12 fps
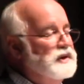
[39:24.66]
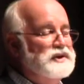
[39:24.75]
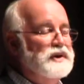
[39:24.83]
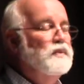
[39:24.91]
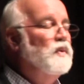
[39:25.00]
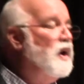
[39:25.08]
and
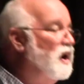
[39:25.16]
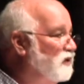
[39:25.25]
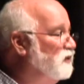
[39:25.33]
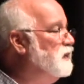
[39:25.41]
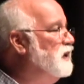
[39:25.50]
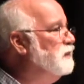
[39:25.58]
she
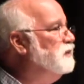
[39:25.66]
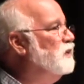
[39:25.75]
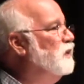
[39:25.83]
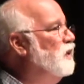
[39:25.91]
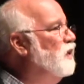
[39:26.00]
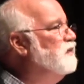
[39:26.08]
walks me up
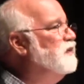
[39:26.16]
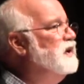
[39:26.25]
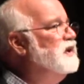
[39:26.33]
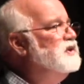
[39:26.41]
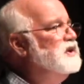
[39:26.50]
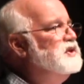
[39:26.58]
to an
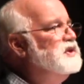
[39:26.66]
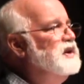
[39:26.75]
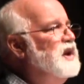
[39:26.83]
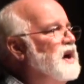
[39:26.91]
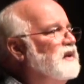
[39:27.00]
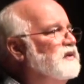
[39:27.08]
orphanage and she
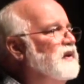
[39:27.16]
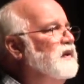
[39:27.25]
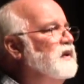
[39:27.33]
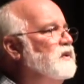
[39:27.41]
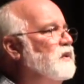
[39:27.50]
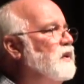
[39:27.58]
knocks on
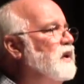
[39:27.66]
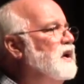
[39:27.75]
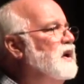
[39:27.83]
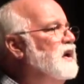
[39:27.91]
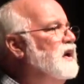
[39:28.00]
the door.